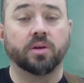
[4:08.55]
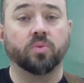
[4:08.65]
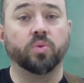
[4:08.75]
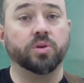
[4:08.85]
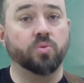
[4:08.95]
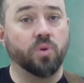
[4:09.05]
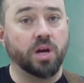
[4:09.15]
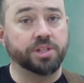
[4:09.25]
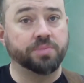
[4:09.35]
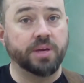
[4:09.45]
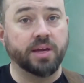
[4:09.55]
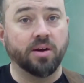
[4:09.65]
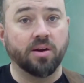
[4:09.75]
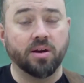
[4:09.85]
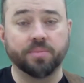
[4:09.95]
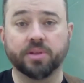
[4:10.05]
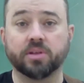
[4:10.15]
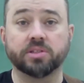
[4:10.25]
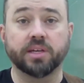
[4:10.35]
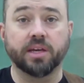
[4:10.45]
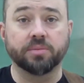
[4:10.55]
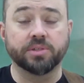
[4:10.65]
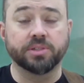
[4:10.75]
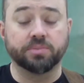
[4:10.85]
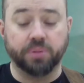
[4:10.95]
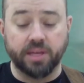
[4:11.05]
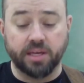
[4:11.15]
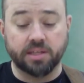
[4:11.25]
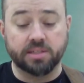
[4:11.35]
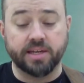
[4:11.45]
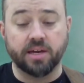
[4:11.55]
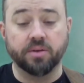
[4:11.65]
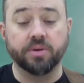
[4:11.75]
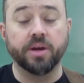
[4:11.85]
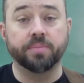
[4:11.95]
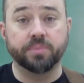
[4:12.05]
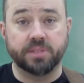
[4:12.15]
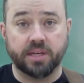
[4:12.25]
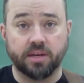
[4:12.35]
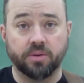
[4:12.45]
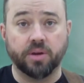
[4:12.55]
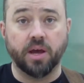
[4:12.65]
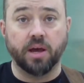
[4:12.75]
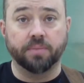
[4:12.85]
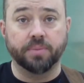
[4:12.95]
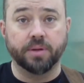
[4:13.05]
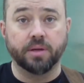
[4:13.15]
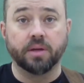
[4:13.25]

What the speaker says: When you watch my arm, it looks like I'm just playing down, up, down, up.